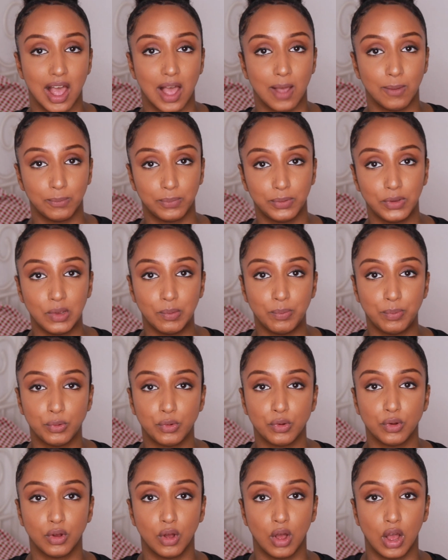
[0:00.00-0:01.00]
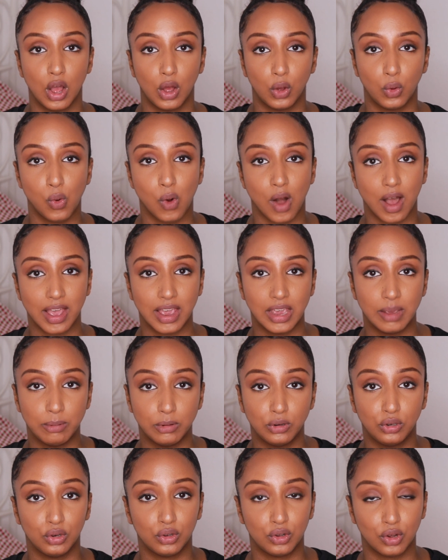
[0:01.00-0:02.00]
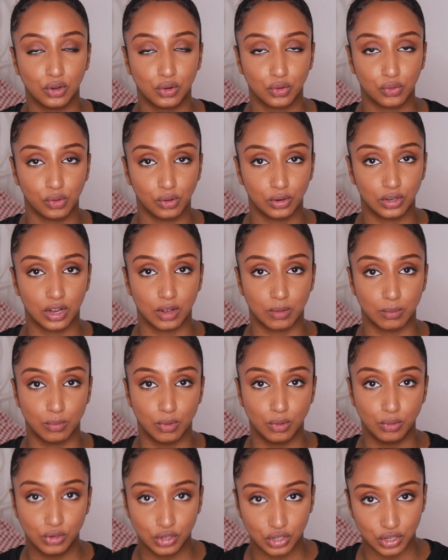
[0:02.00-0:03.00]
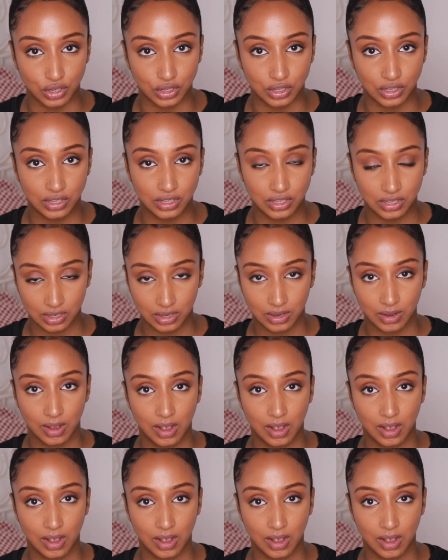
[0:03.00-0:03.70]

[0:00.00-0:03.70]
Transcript: And people who are able to control their emotions